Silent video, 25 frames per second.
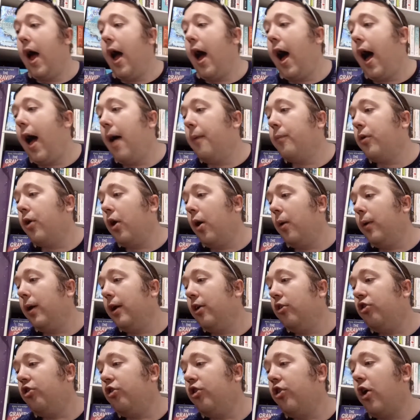I'm
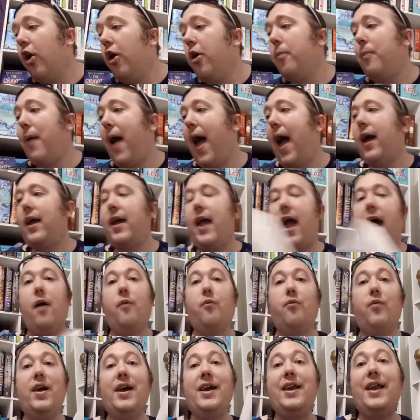going to go back
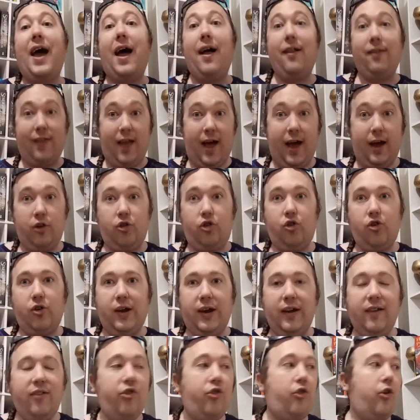and read
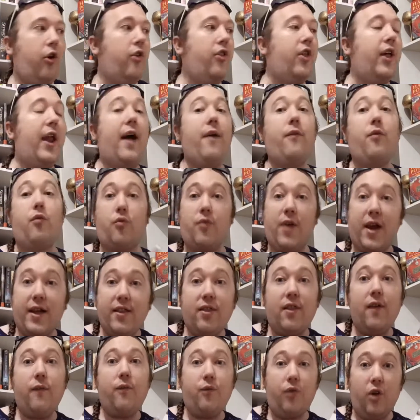Elantris so that I've read
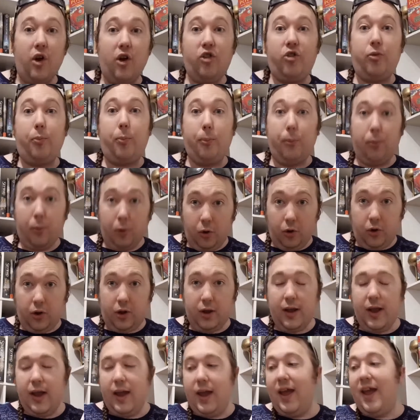the first book
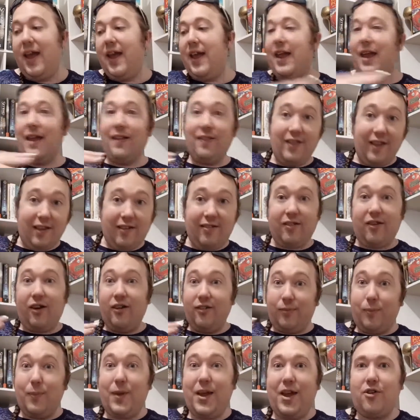in this
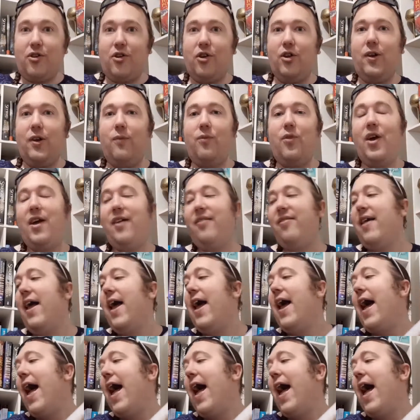Cosmere universe.